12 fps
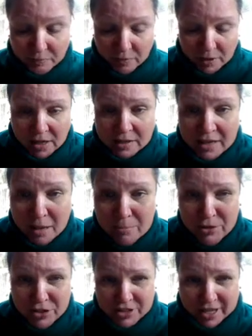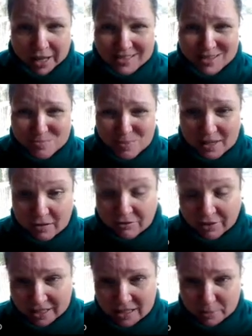number sense and being
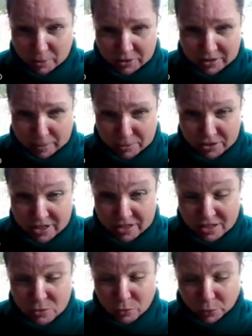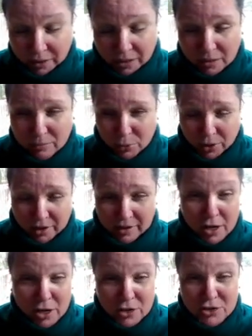flexible with number sense is really important.
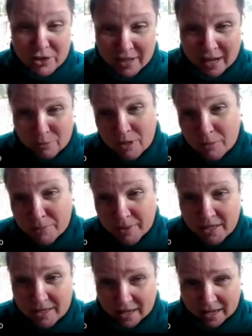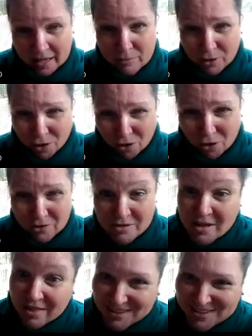So today we're going to play a game called
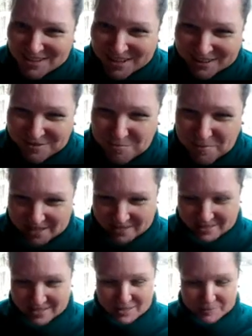the tug of peace.